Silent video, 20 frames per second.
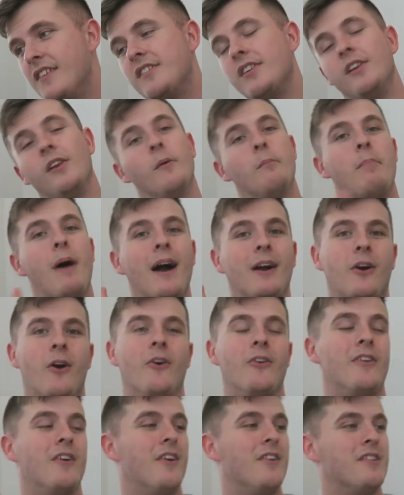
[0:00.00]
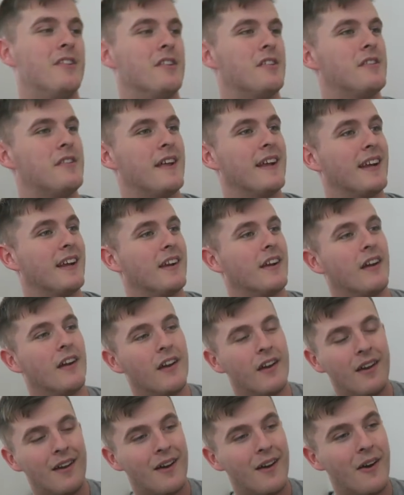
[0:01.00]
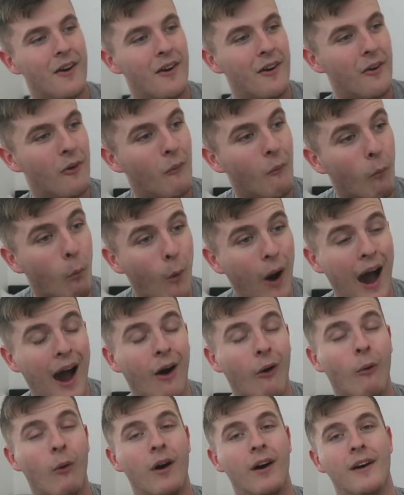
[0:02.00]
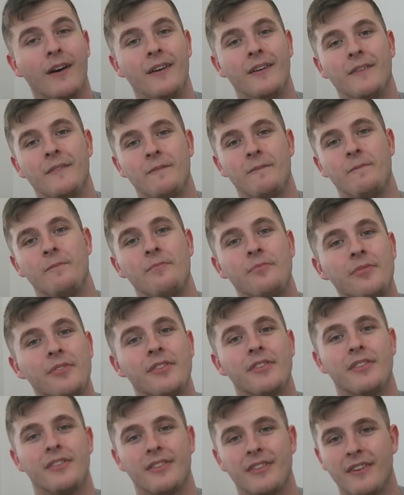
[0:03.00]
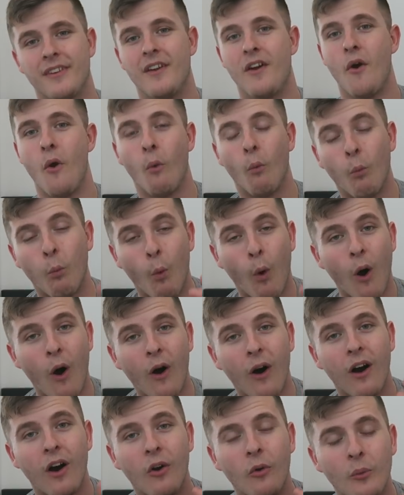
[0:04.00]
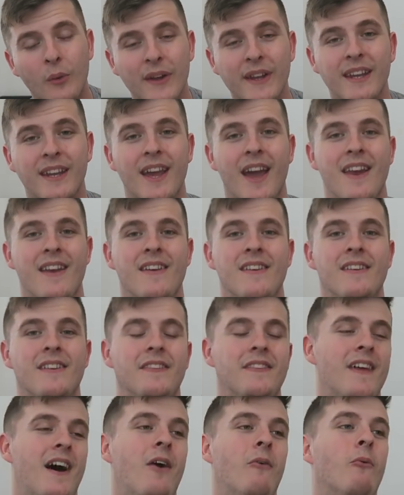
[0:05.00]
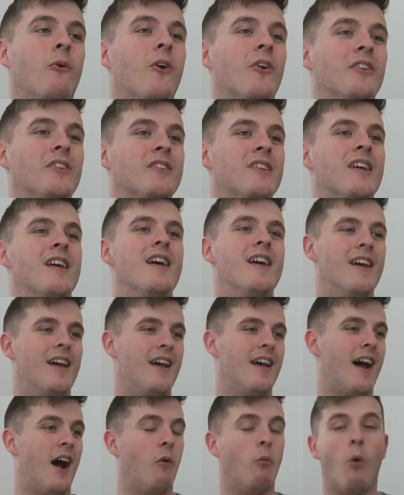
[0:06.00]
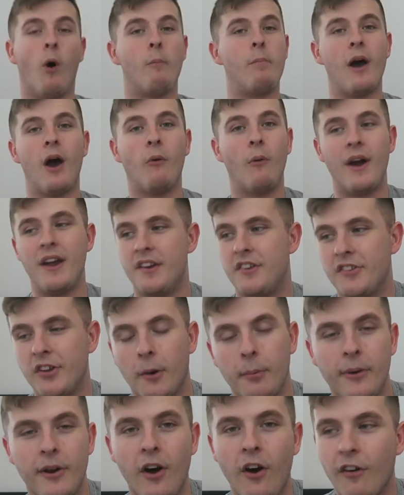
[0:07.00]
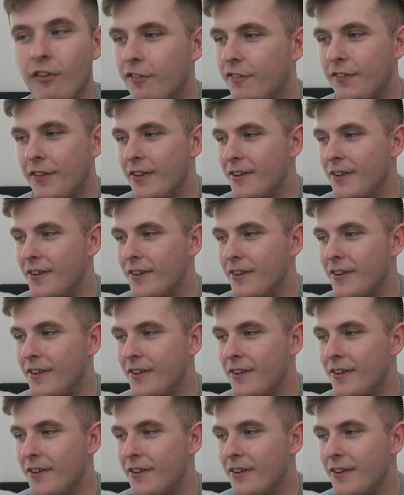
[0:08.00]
to look back on and just think, wow, what a weekend that was. And what better way to top it off